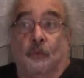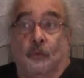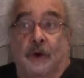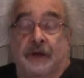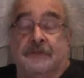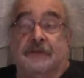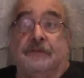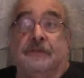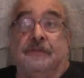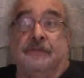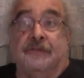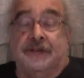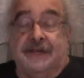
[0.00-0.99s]
whether
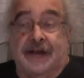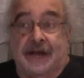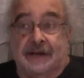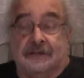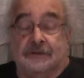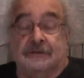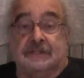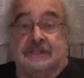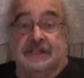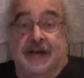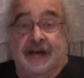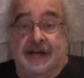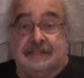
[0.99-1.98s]
the doctors and
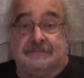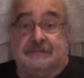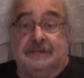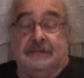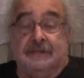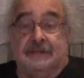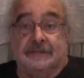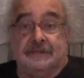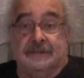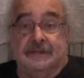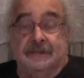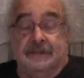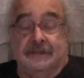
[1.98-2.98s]
hospitals
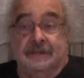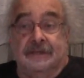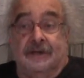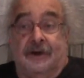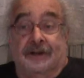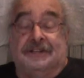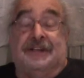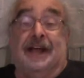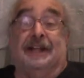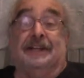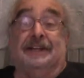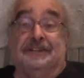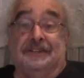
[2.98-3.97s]
are
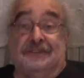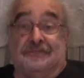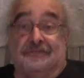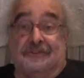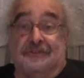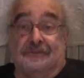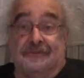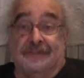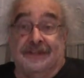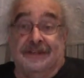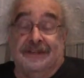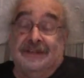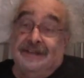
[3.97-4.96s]
telling the truth.
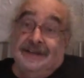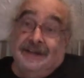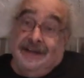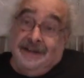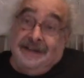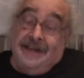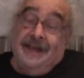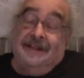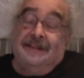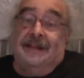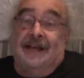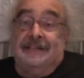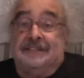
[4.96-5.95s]

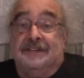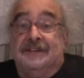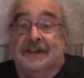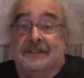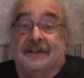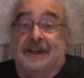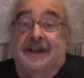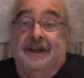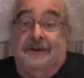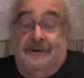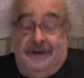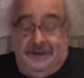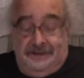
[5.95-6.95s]
Again, that's another
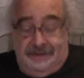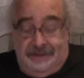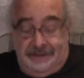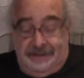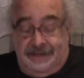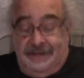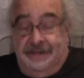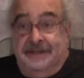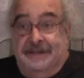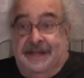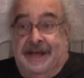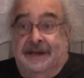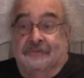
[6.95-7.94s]
area
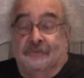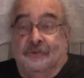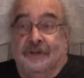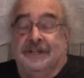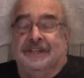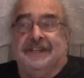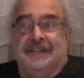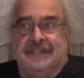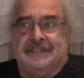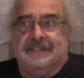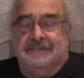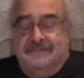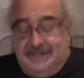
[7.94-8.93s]
that really
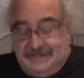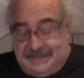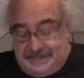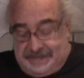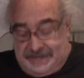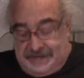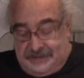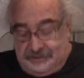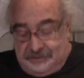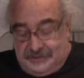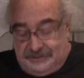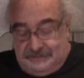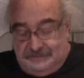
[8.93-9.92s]
needs
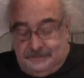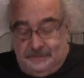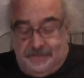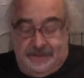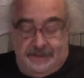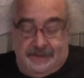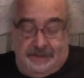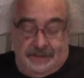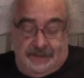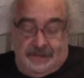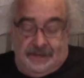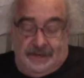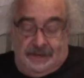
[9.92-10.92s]
investigation.
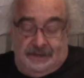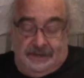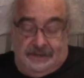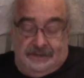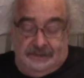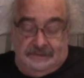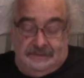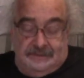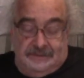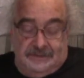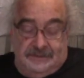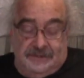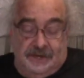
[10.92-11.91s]
Uh,
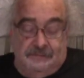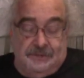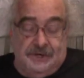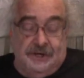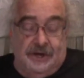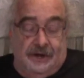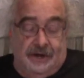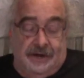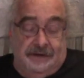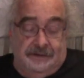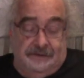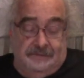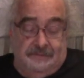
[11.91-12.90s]
number
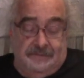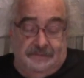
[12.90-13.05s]
nine,